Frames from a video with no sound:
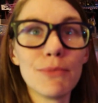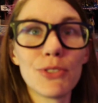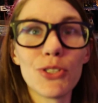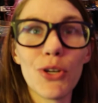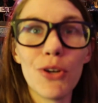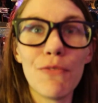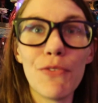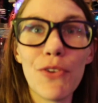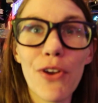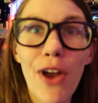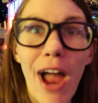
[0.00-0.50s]

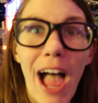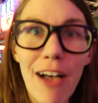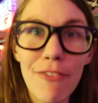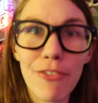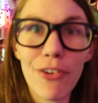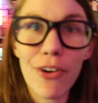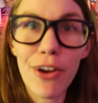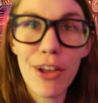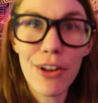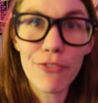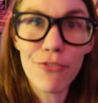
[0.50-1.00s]
So if you're
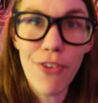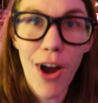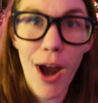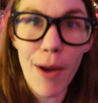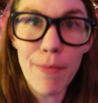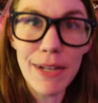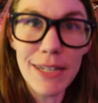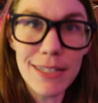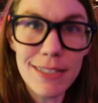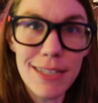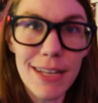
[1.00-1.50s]
ever in
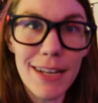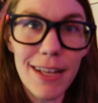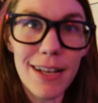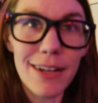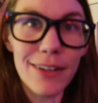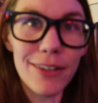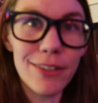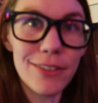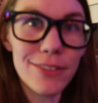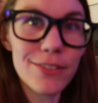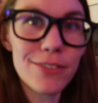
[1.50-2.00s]
Farmington
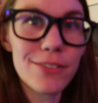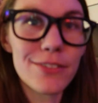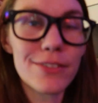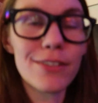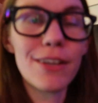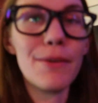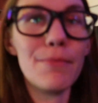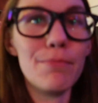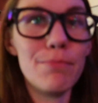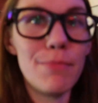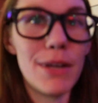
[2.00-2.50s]
Hills,
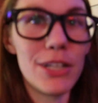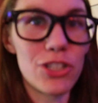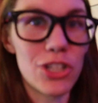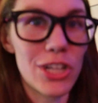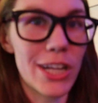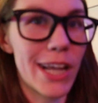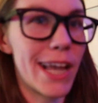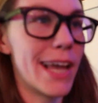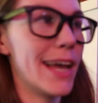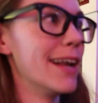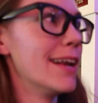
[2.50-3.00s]

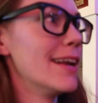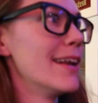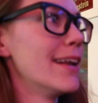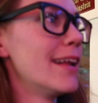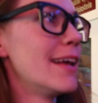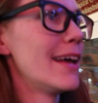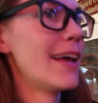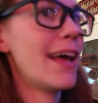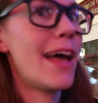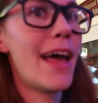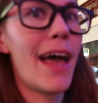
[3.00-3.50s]
Michigan,
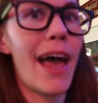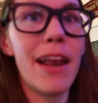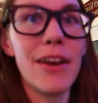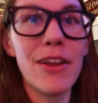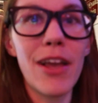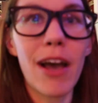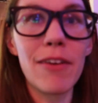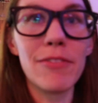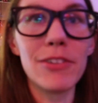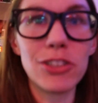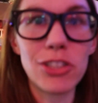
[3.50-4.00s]
and you have